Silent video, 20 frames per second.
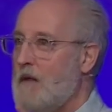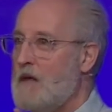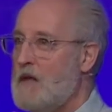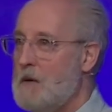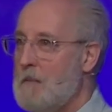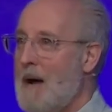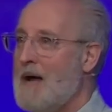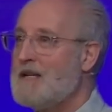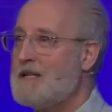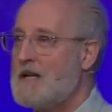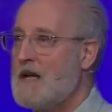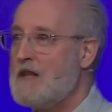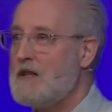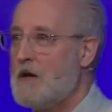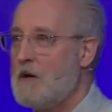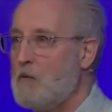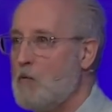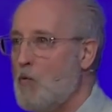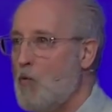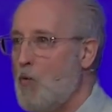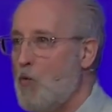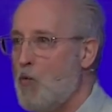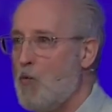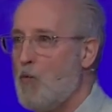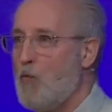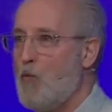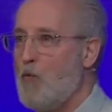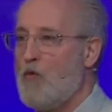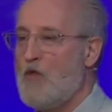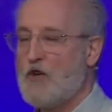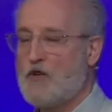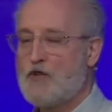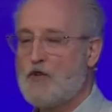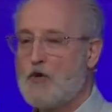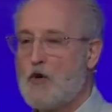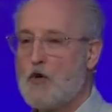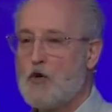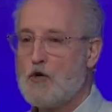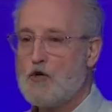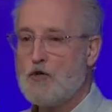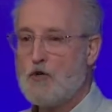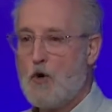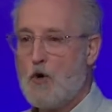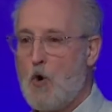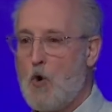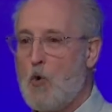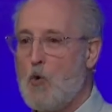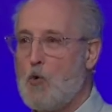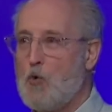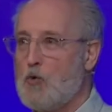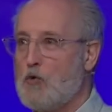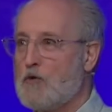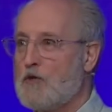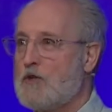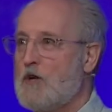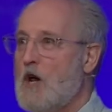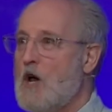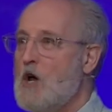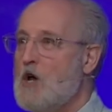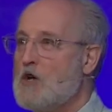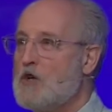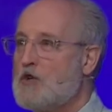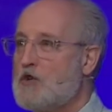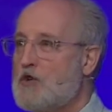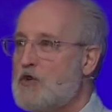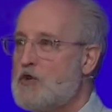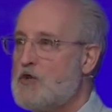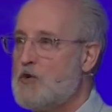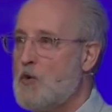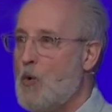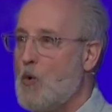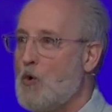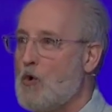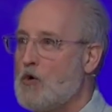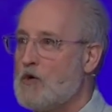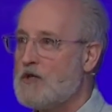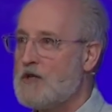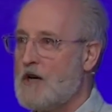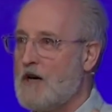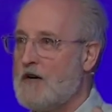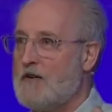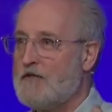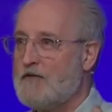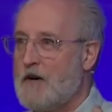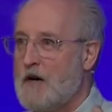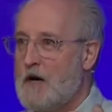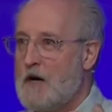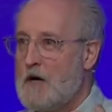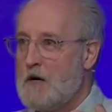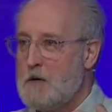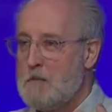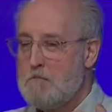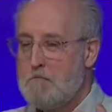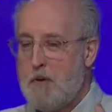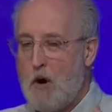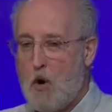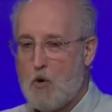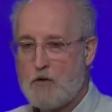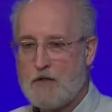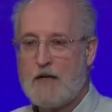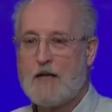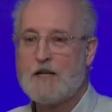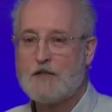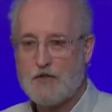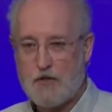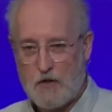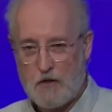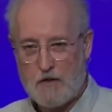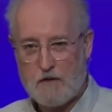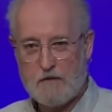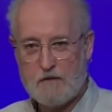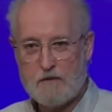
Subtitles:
You might say that the church holds stores of potential.